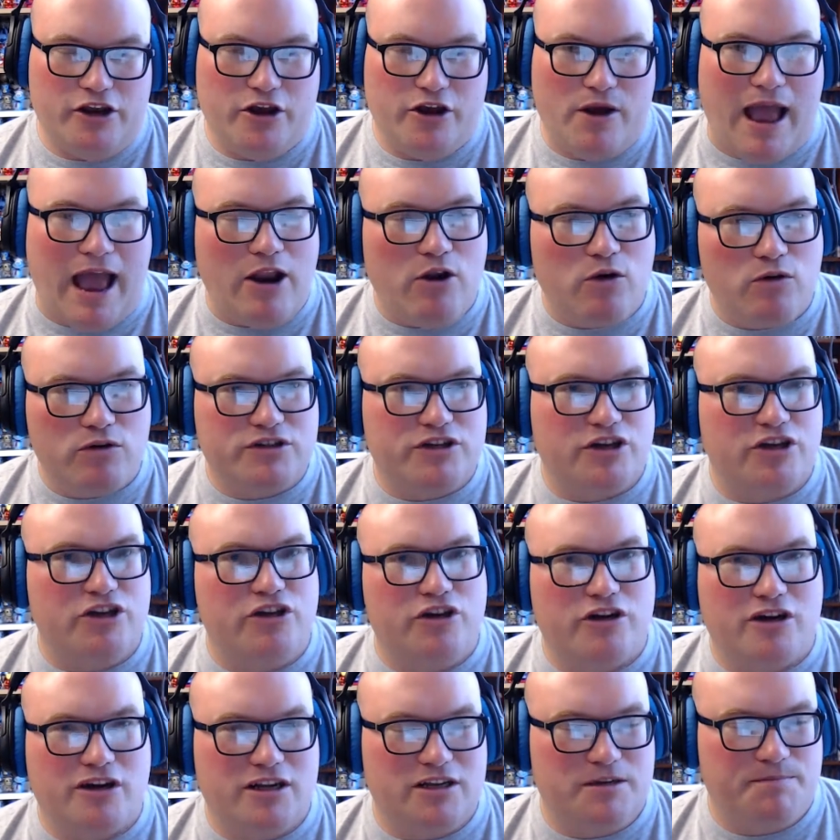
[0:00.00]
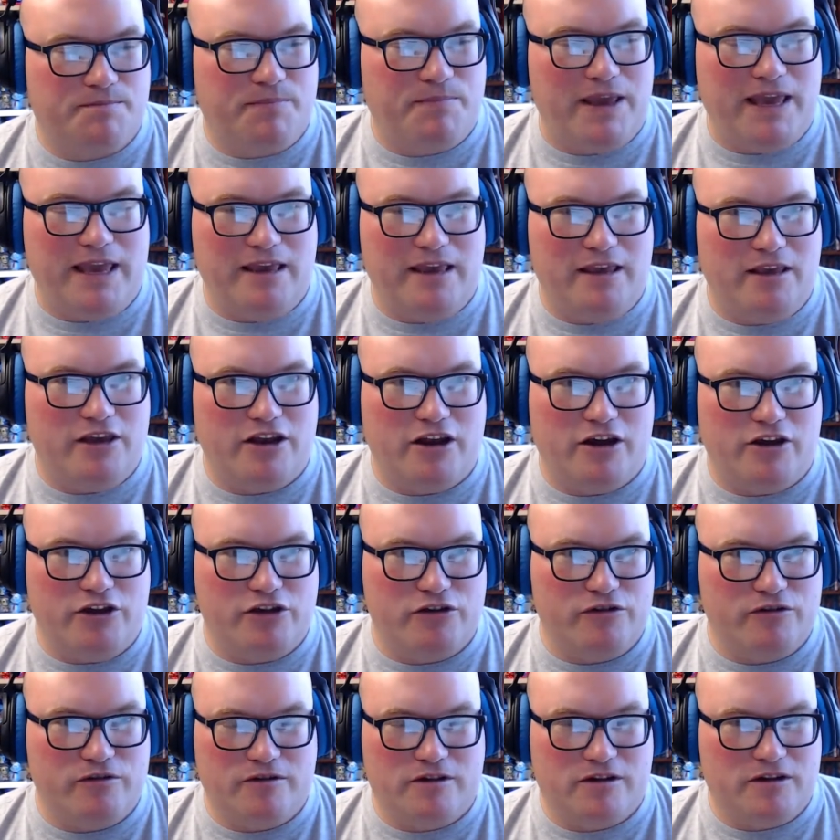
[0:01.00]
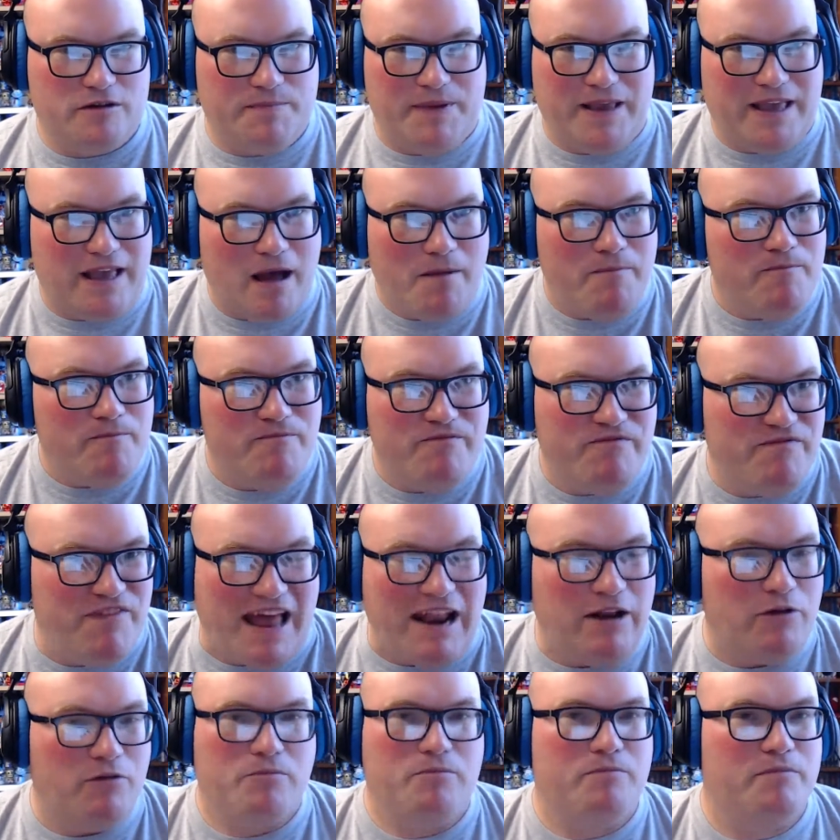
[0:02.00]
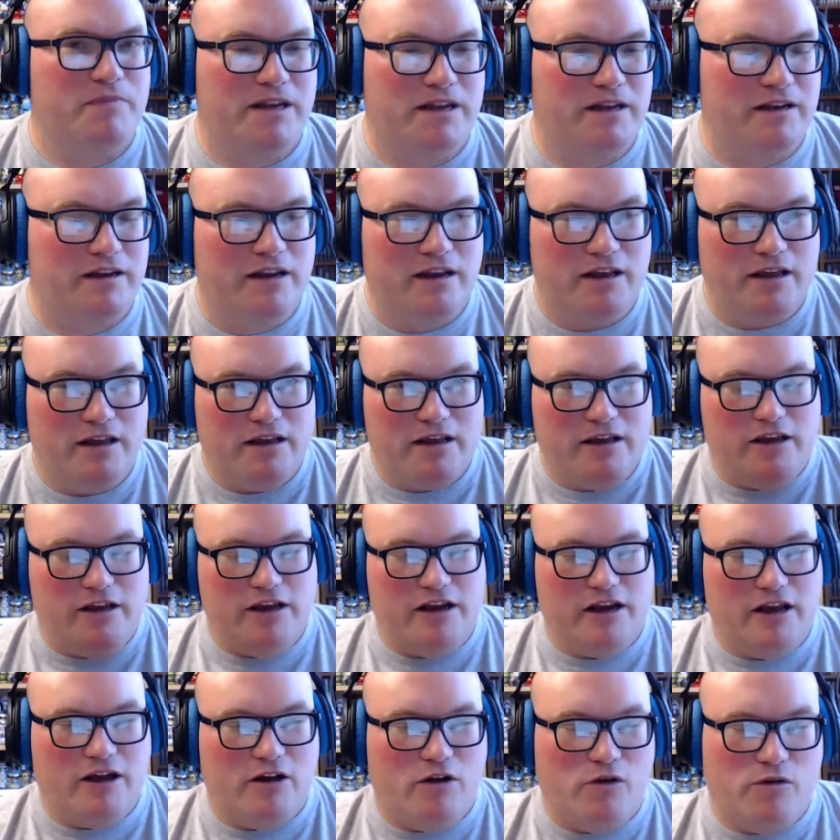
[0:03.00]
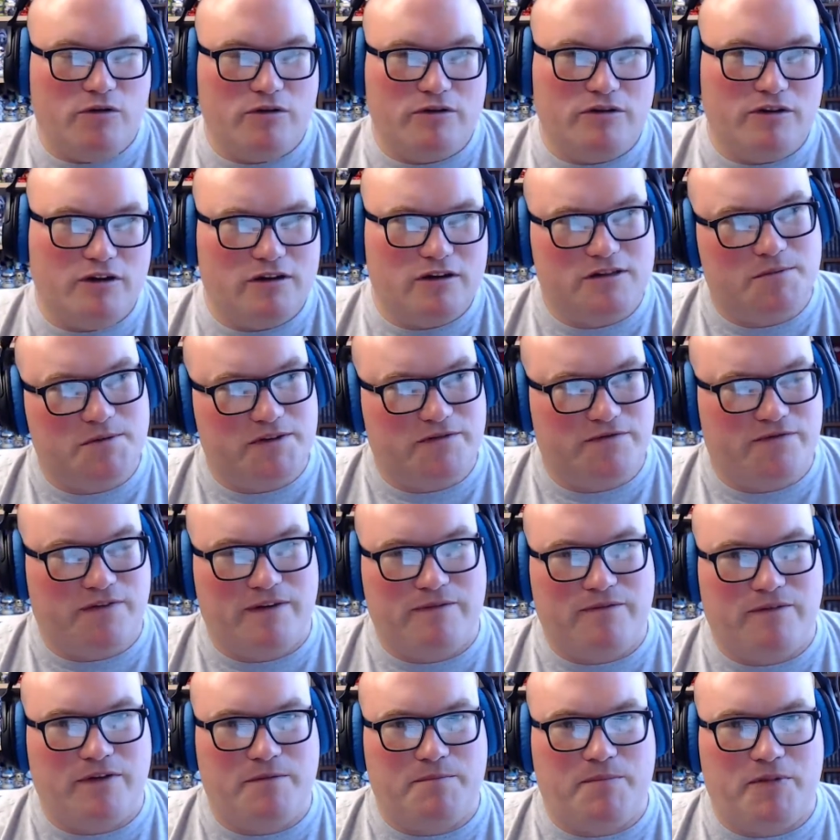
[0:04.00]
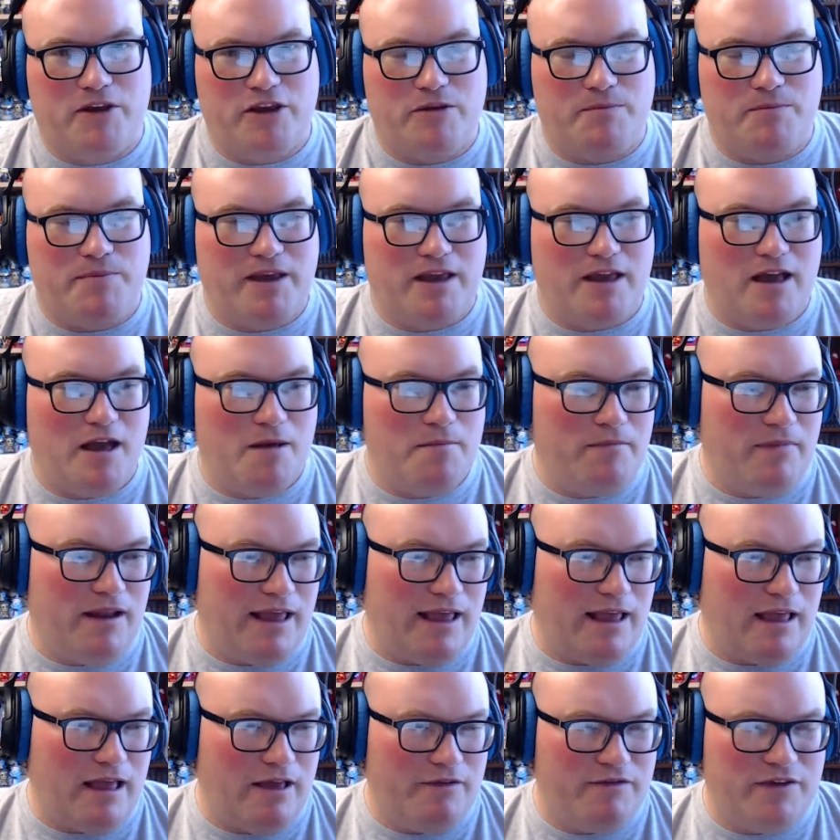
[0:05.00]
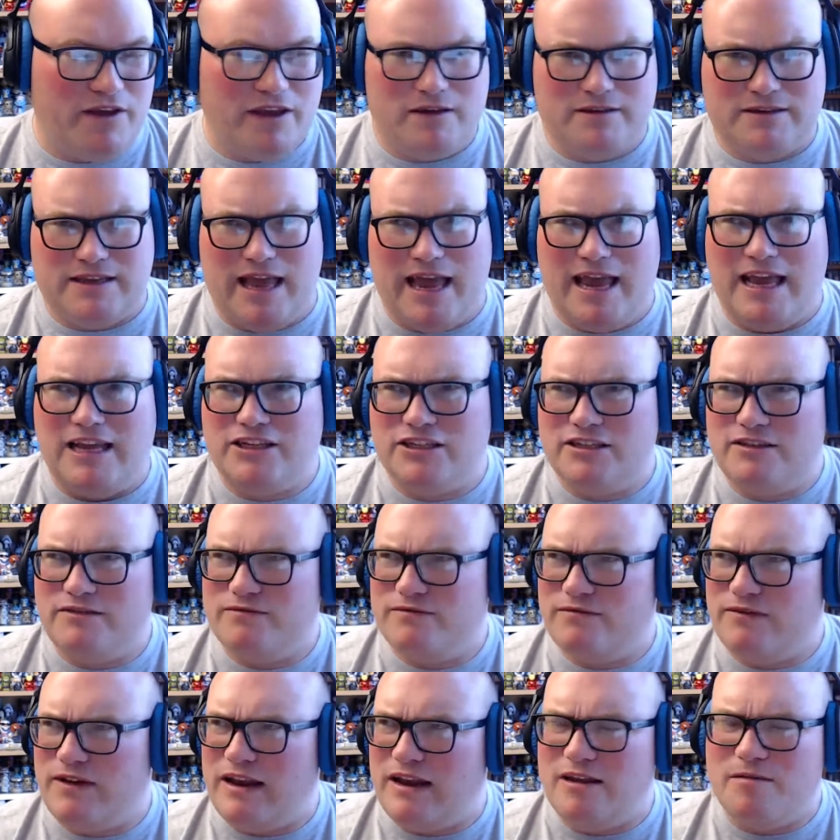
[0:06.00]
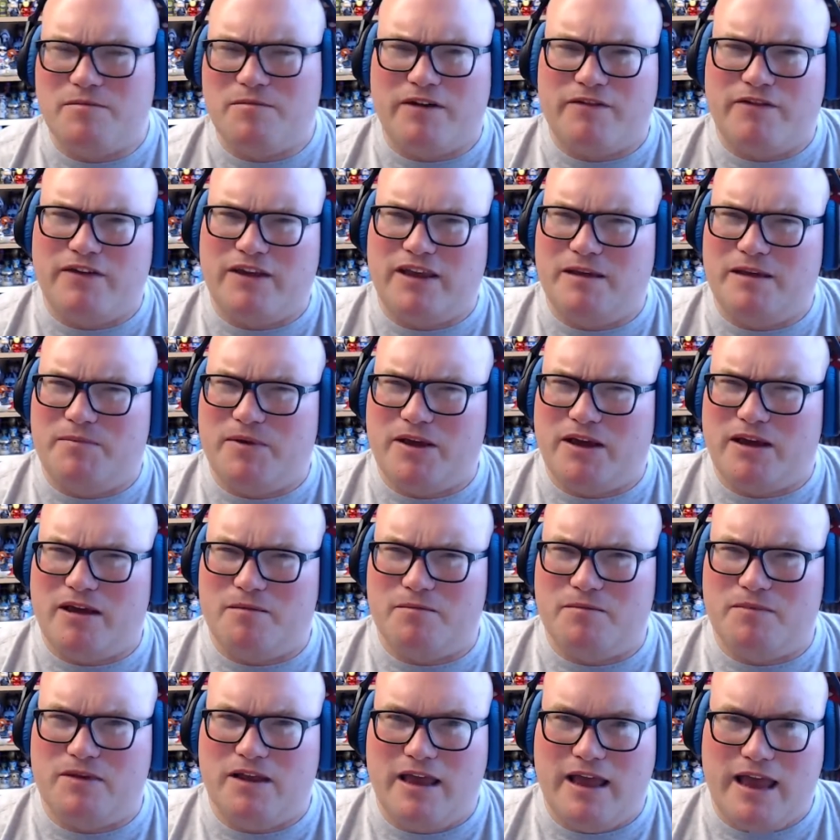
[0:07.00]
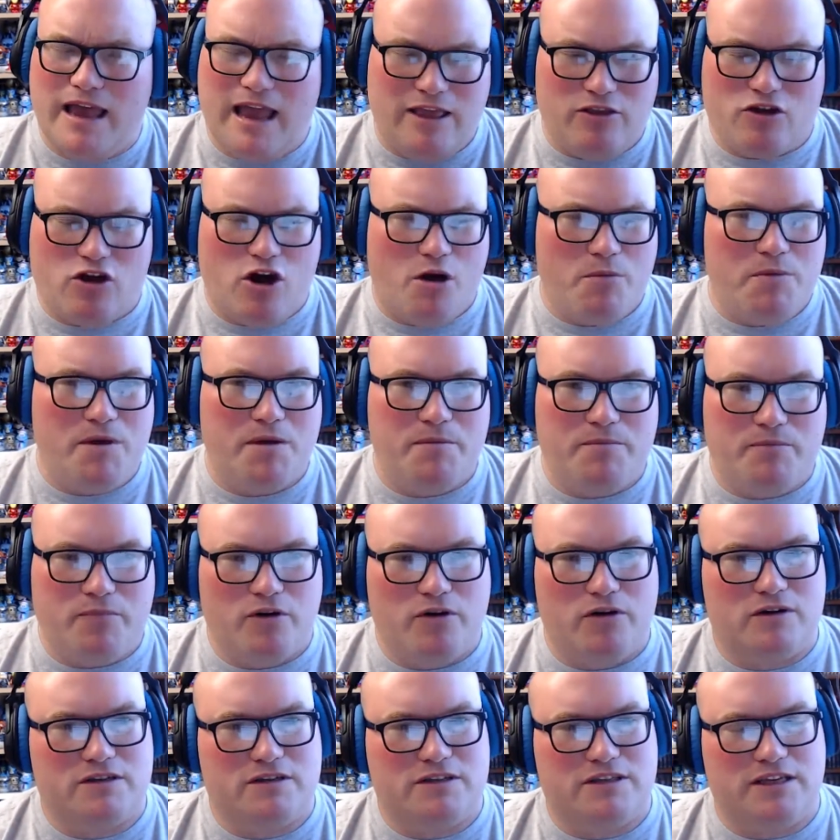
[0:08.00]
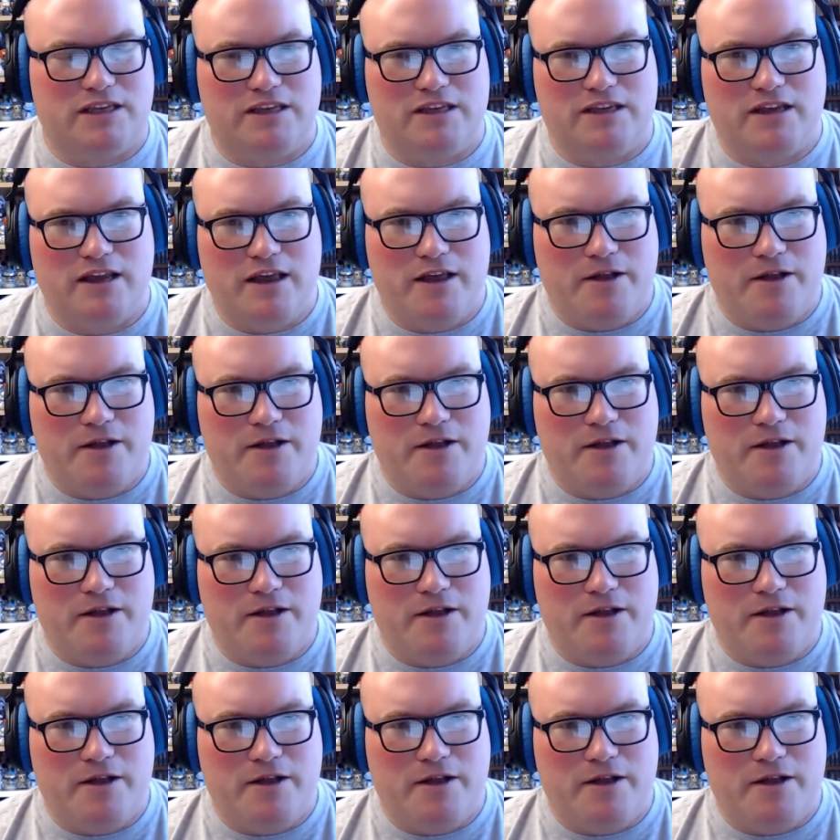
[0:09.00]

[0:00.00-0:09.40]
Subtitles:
You know, and also, you're going to be, you know, you become Venom, and you know, or not so much, but you become, like, I think it's Agent Venom. I think he become in the comic books, and